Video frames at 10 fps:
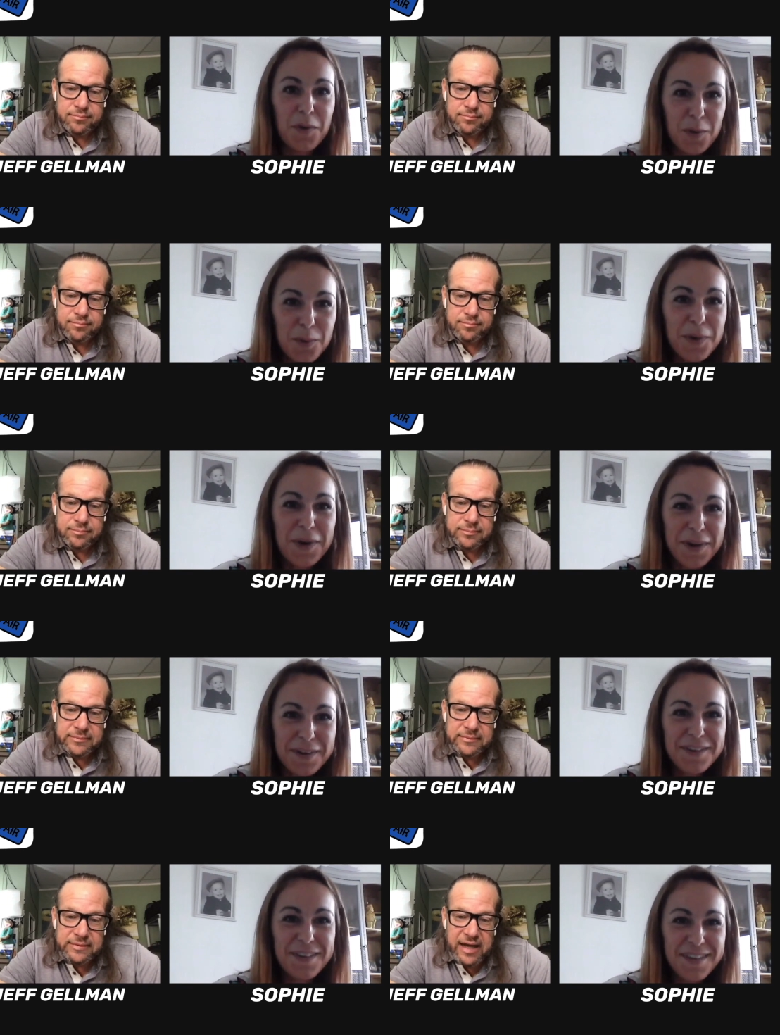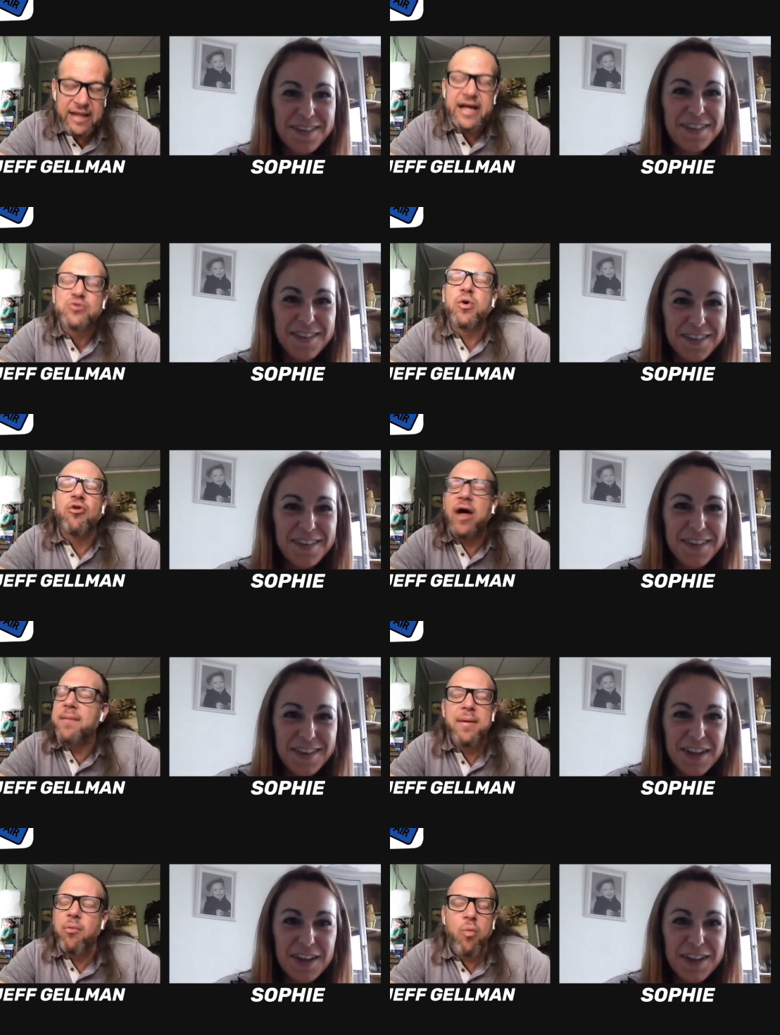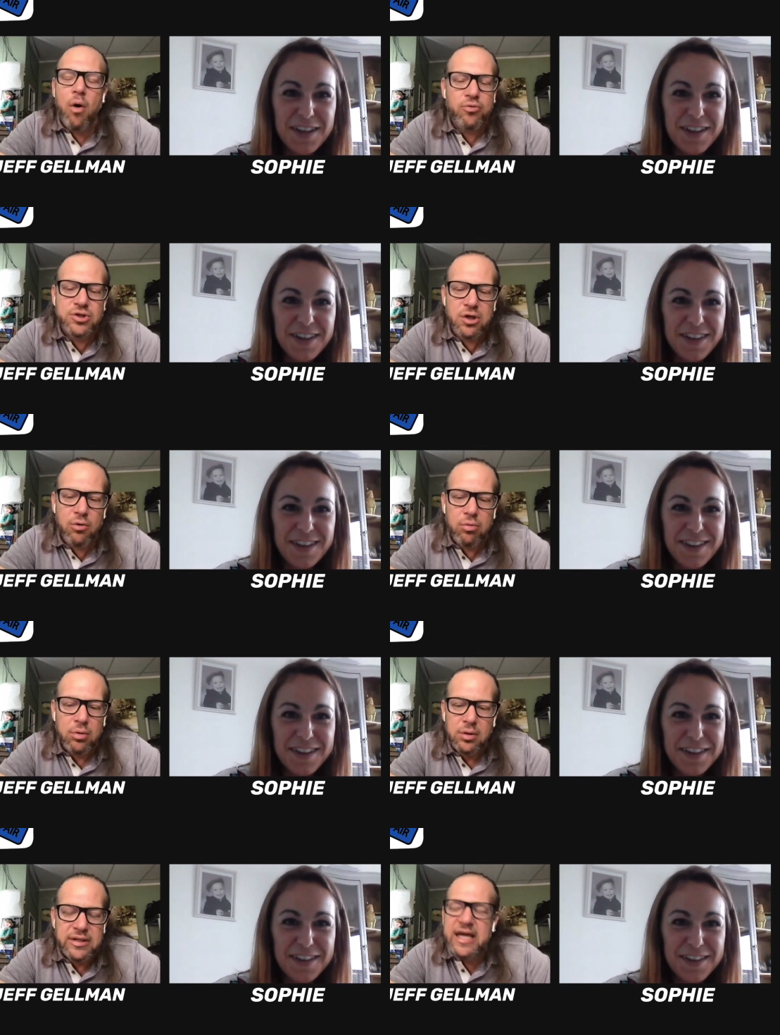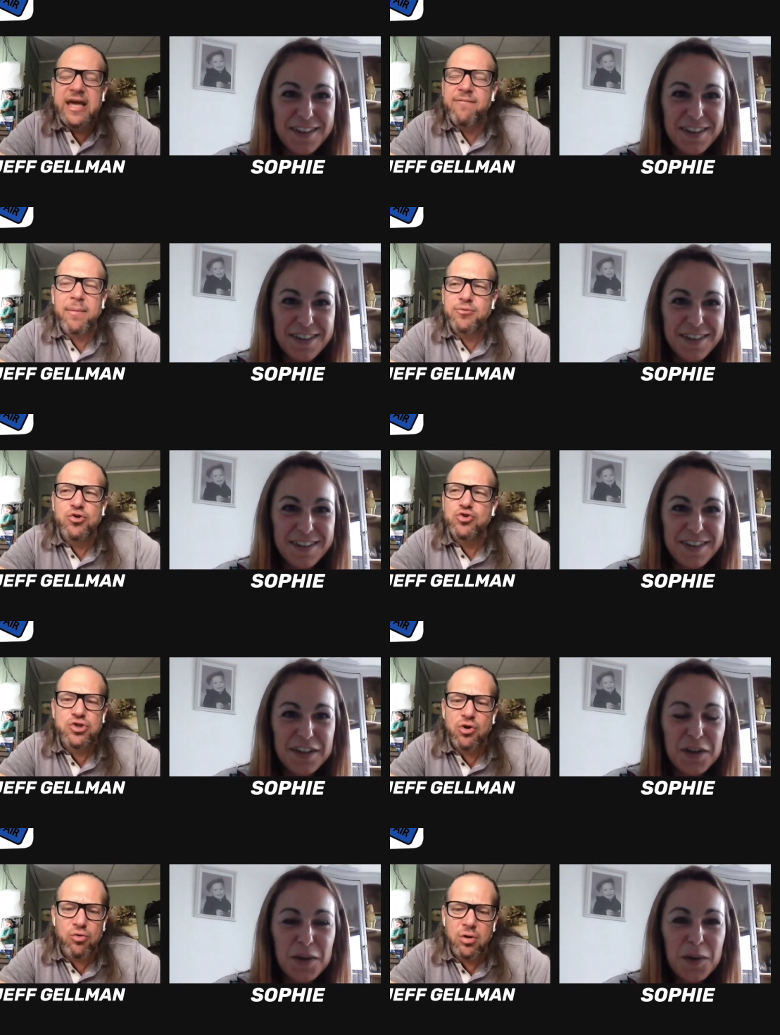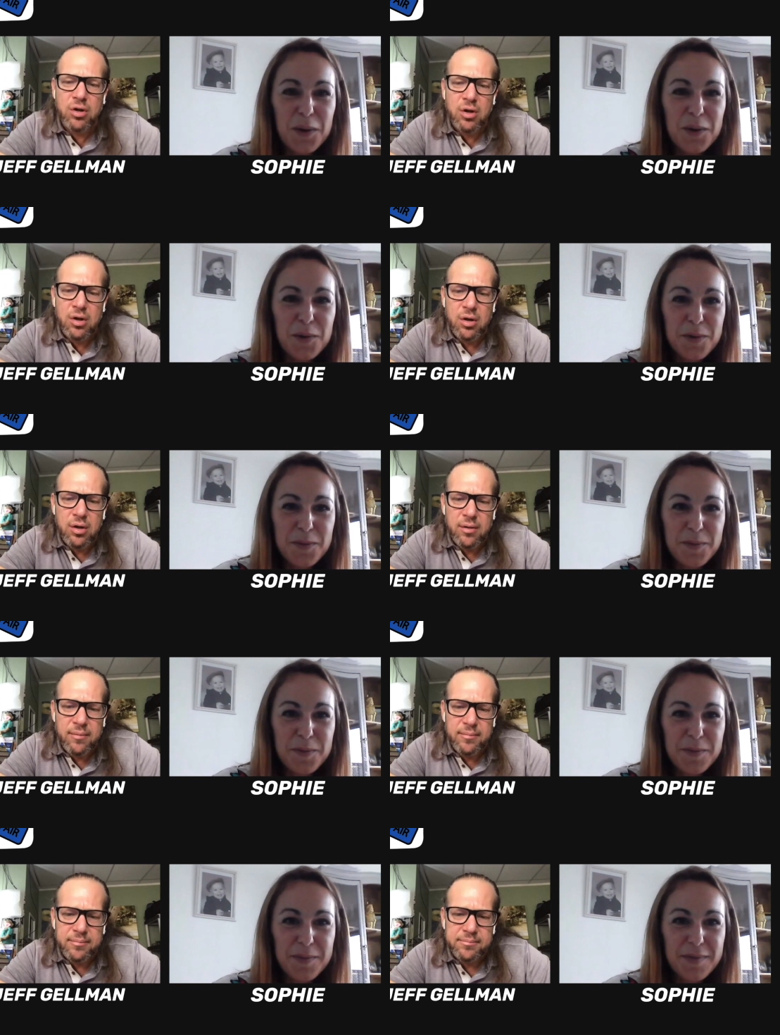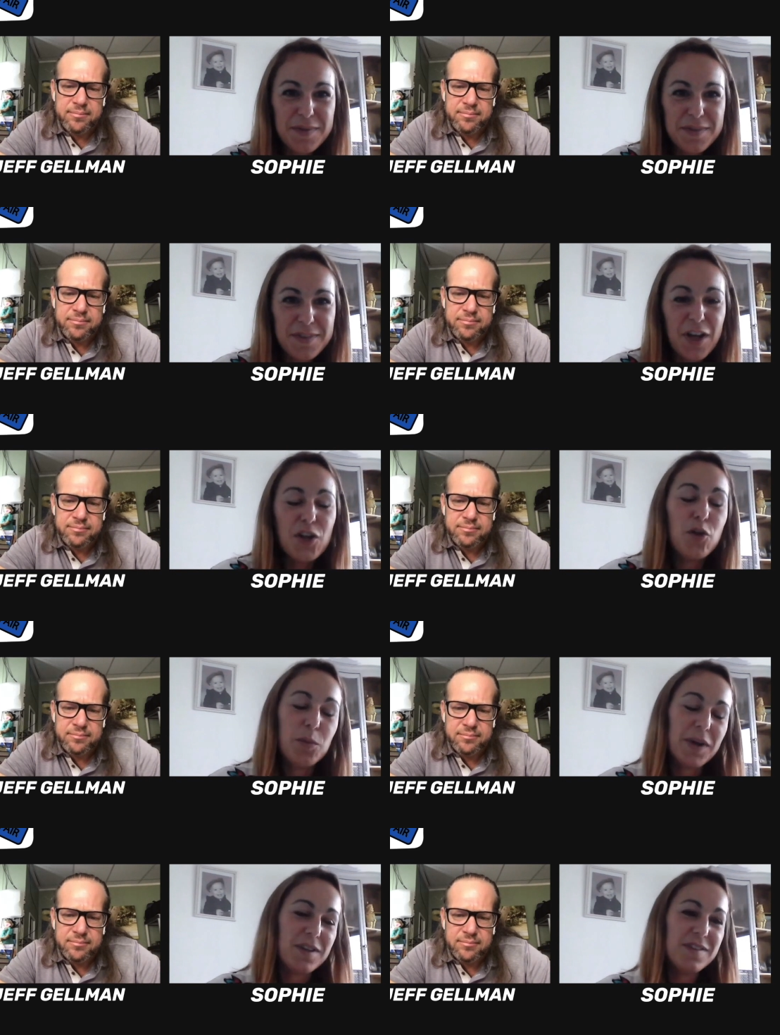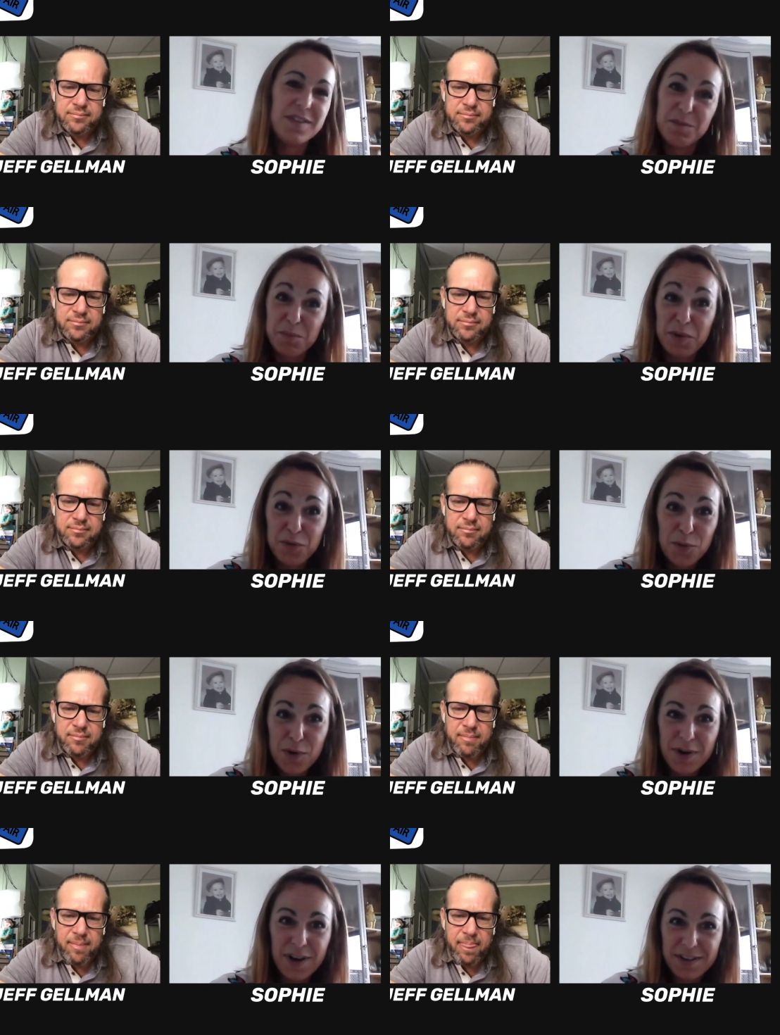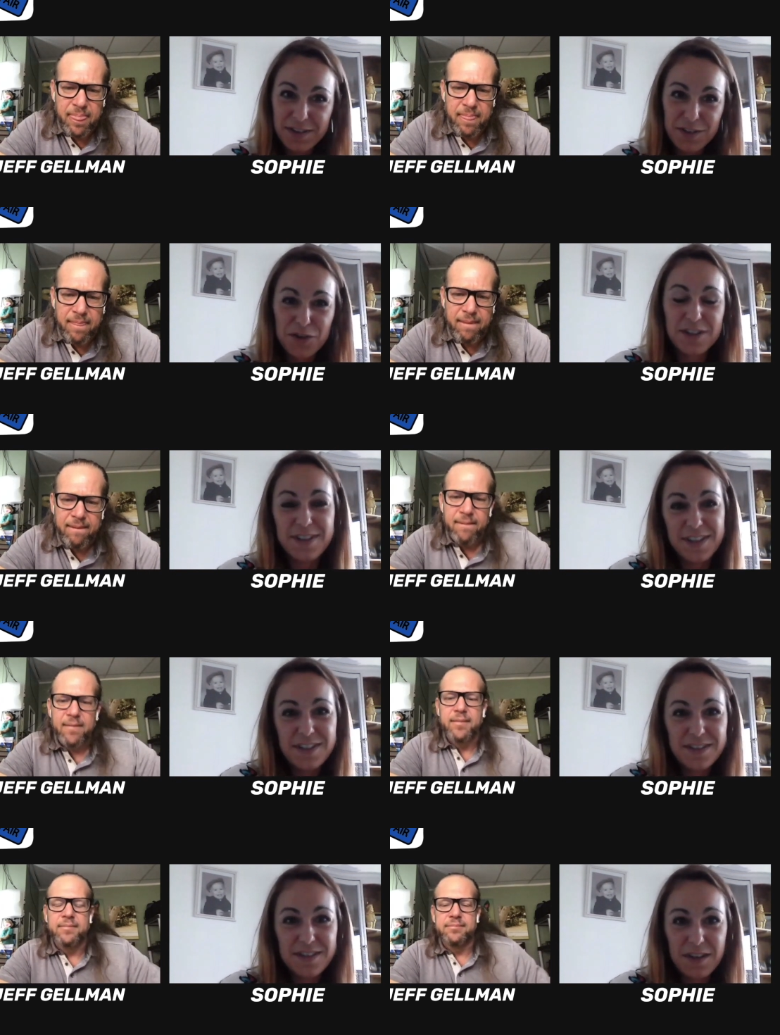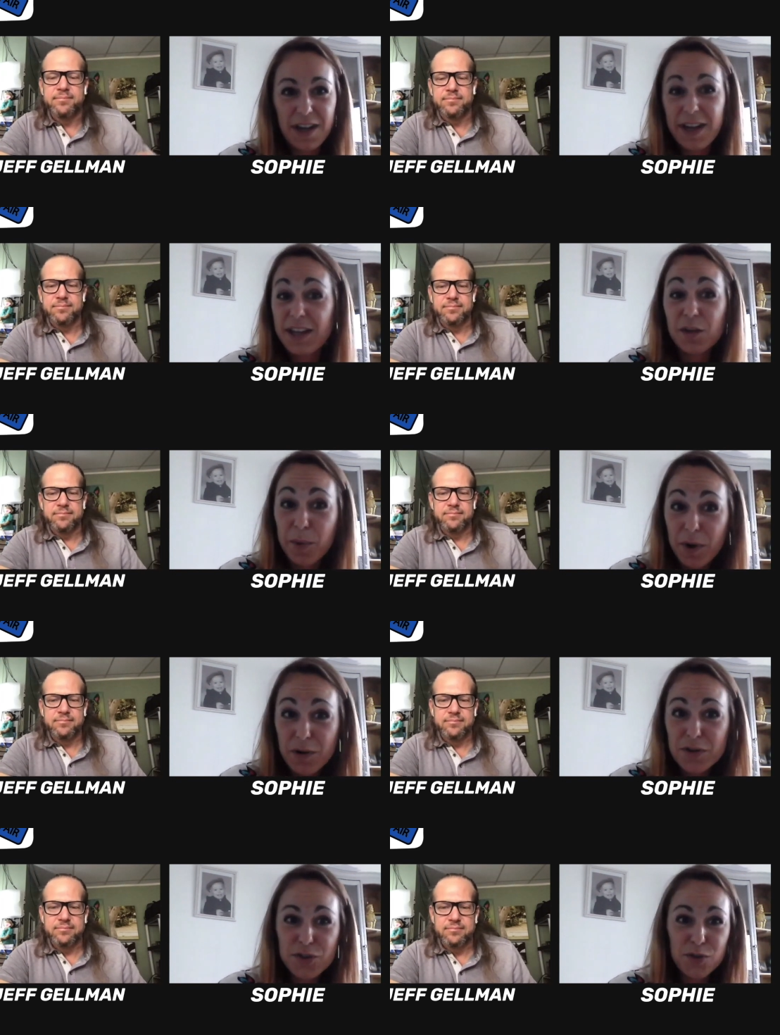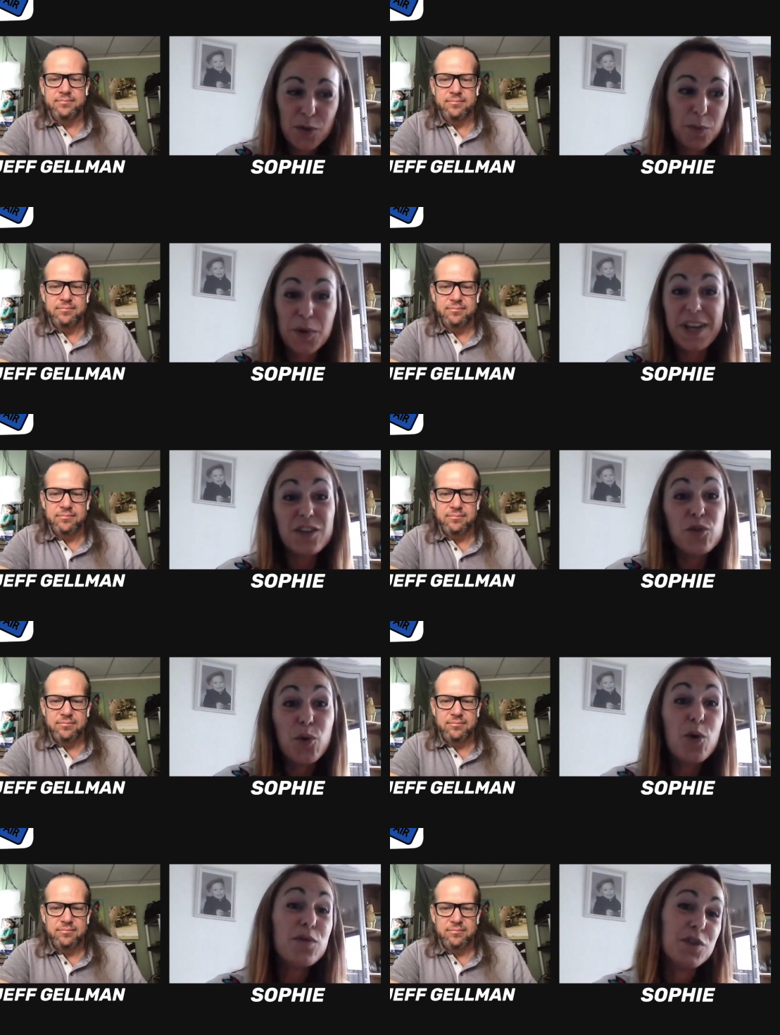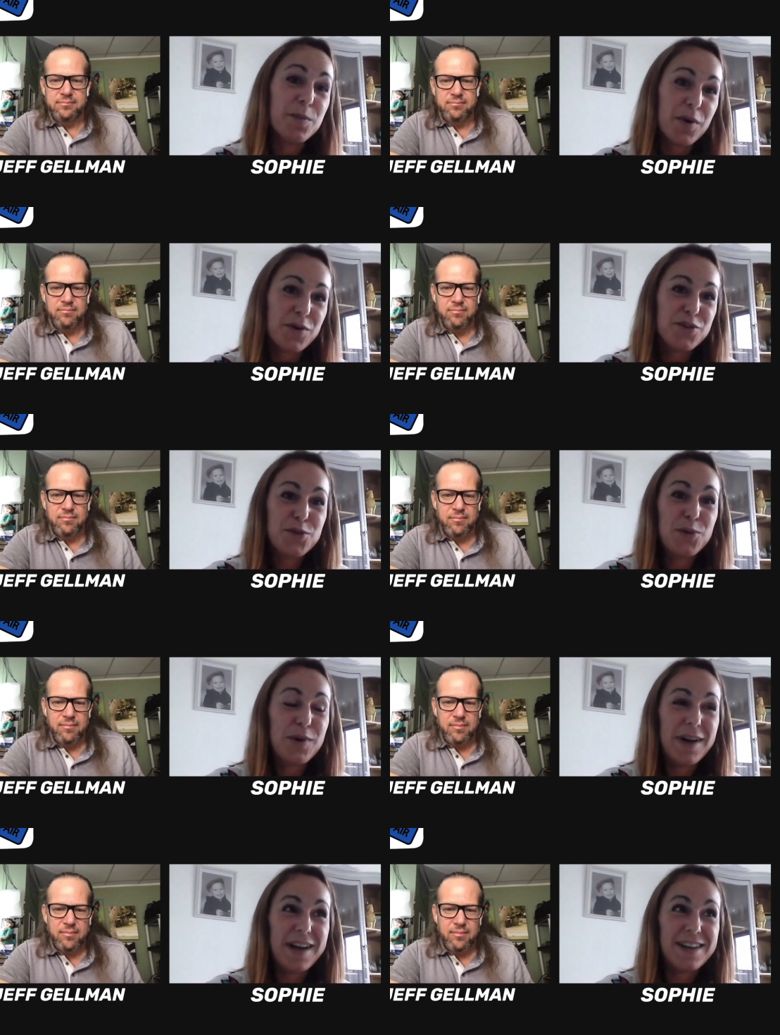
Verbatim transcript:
Speaker 1: Okay. And that's what a lot of people won't do. They give up too soon.
Speaker 2: No, because before I started this, I had a bar, so but I took over the bar, so I